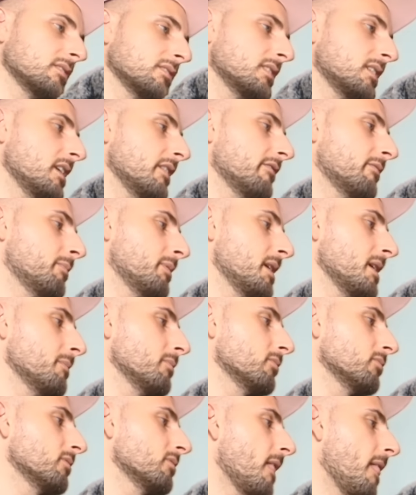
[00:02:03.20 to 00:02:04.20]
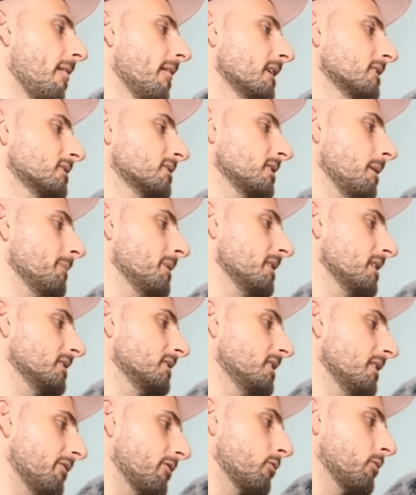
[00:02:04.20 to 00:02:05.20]
and to give people something
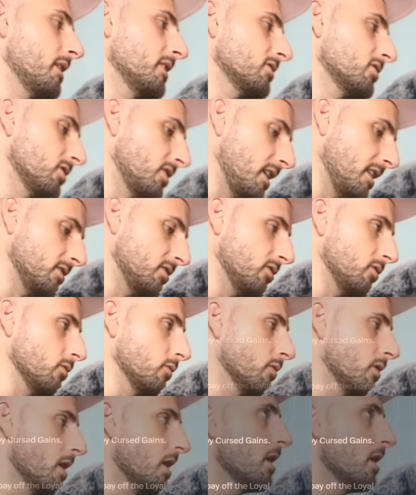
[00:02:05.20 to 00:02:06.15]
that differentiates you